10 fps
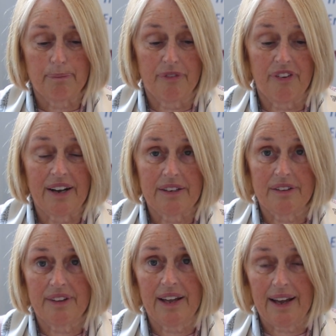provided
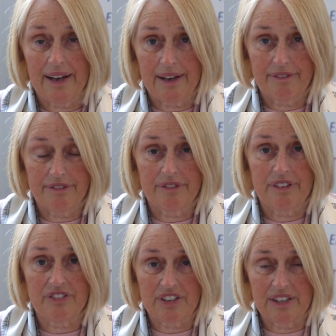they have
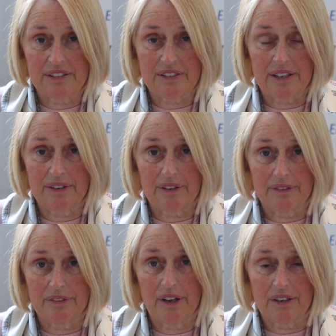the skills and
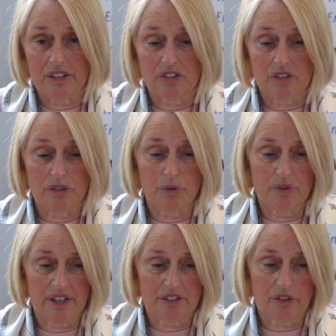knowledge to do
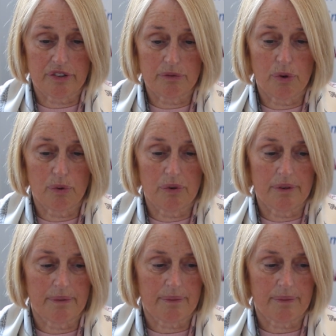that other role.